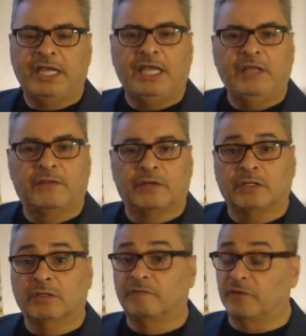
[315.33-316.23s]

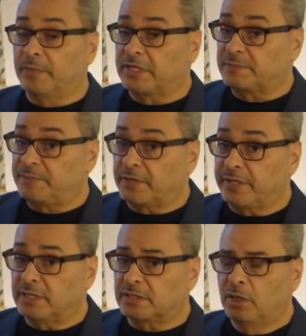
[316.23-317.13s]
either from
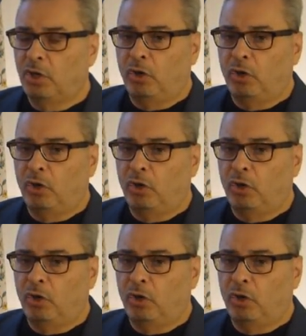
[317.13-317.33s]
experience,